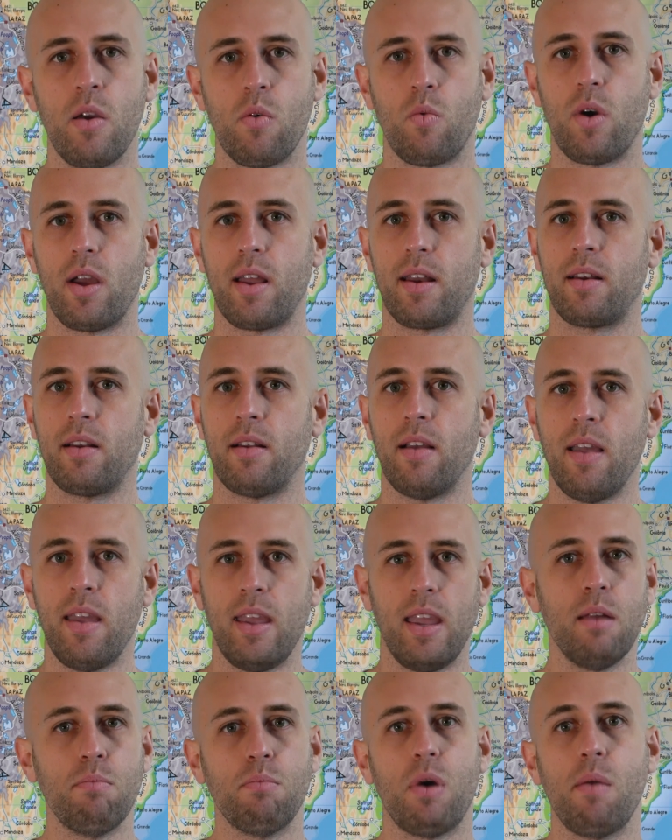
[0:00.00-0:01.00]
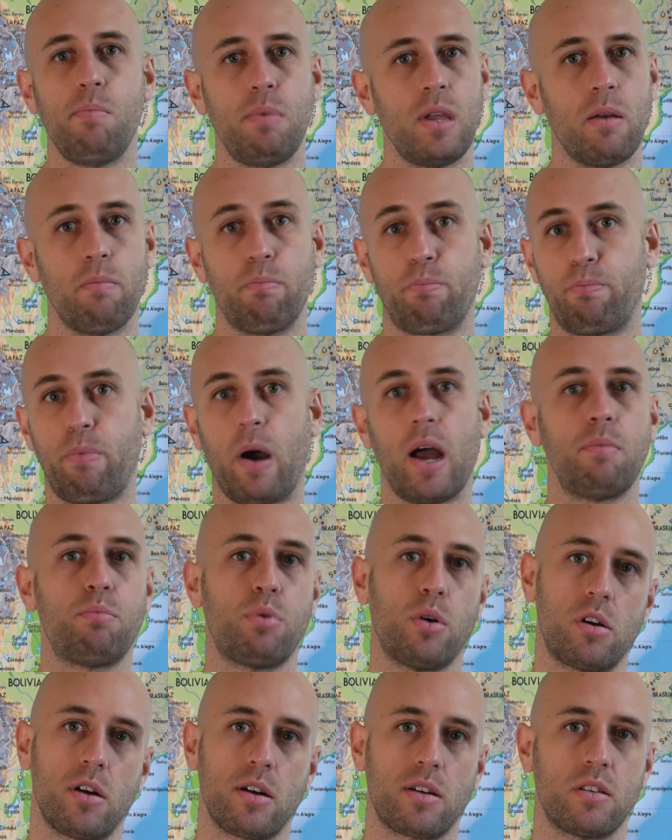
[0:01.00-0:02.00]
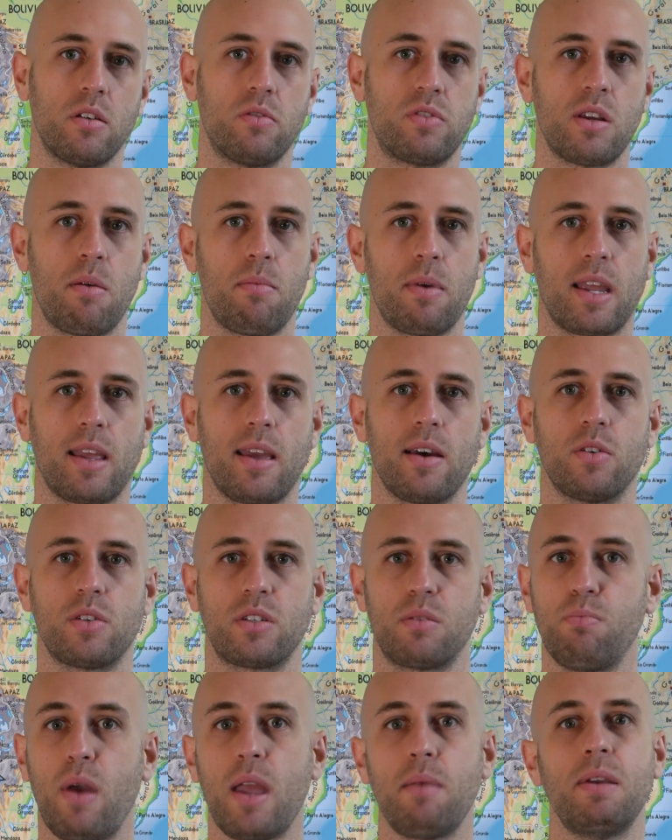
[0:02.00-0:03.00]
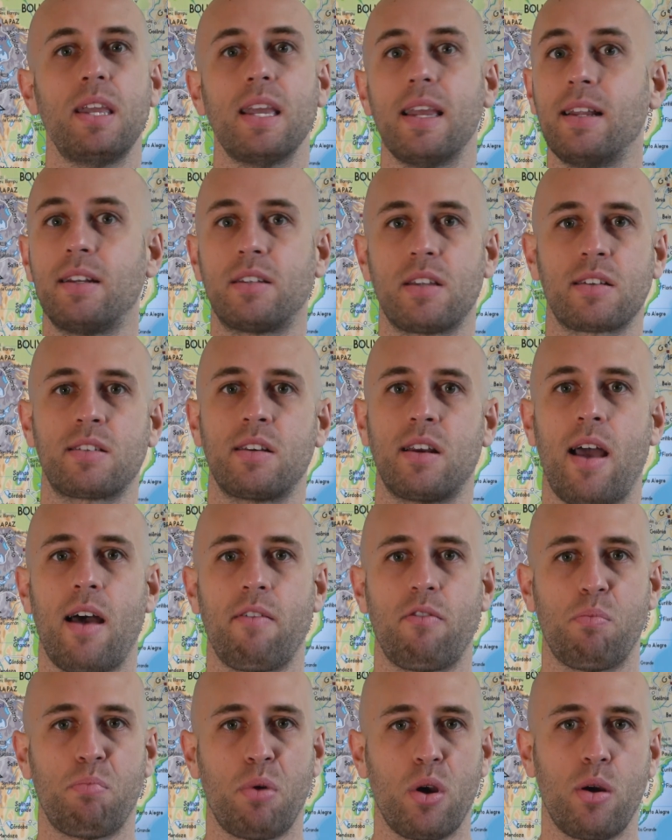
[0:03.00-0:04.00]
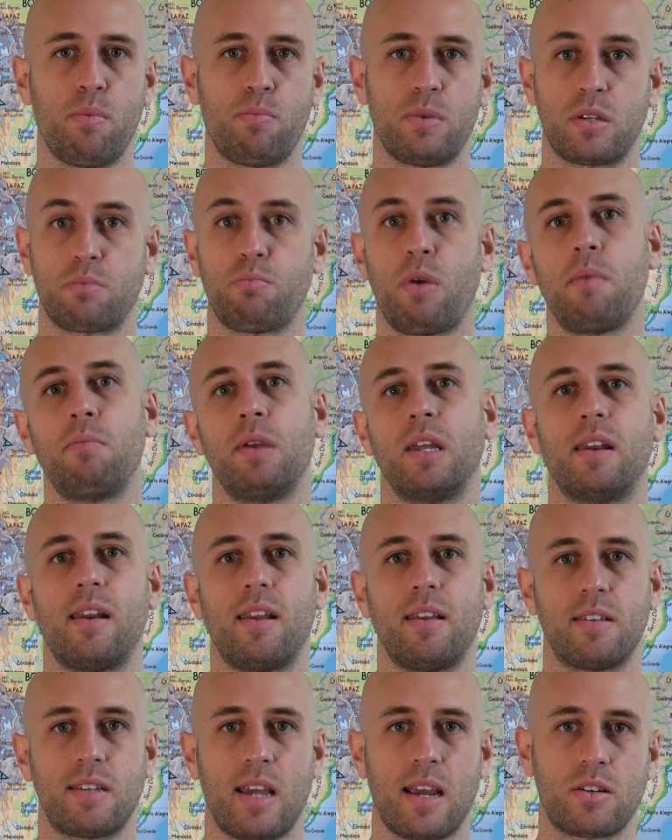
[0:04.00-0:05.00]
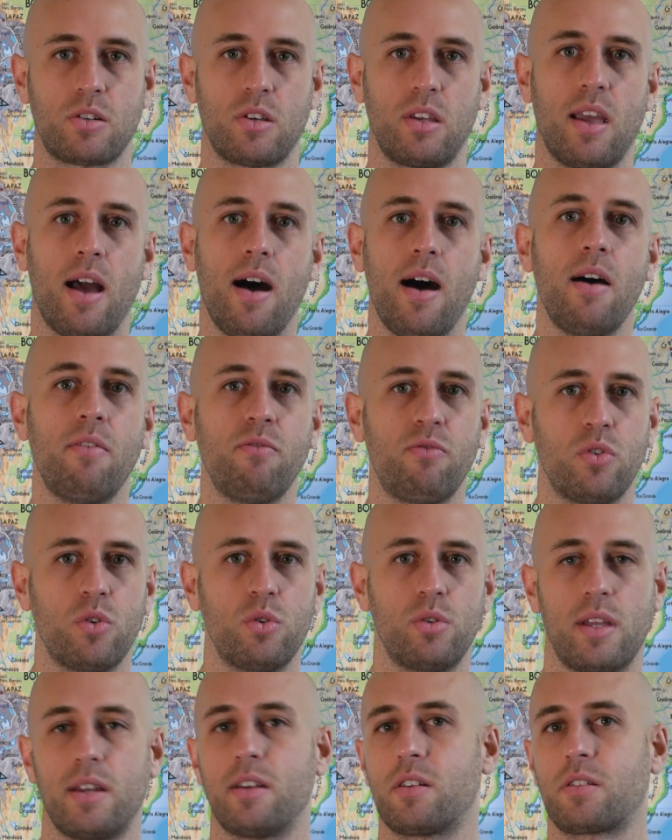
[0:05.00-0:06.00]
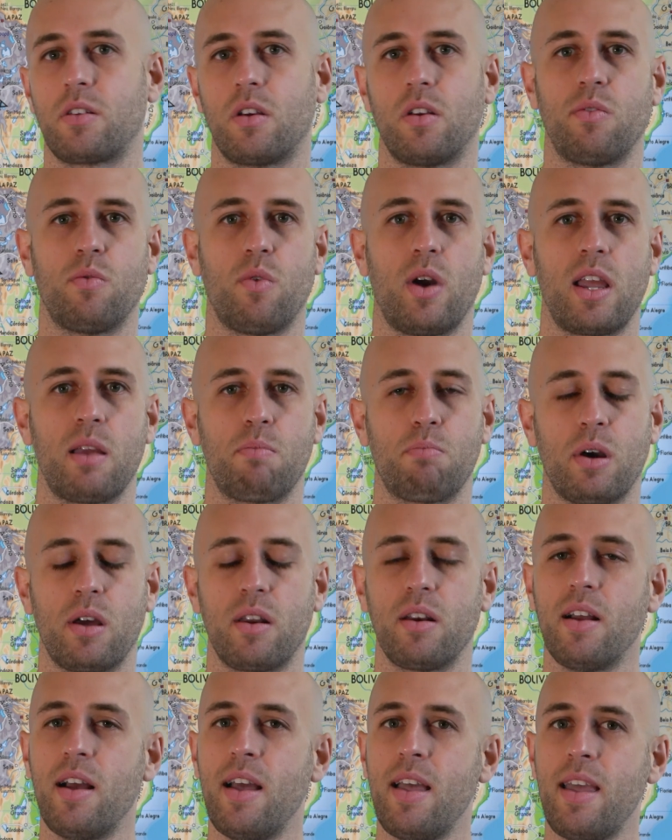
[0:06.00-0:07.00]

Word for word: When it might be a byproduct of something else. Maybe it doesn't have a purpose. Maybe it is actually harmful in a certain way, but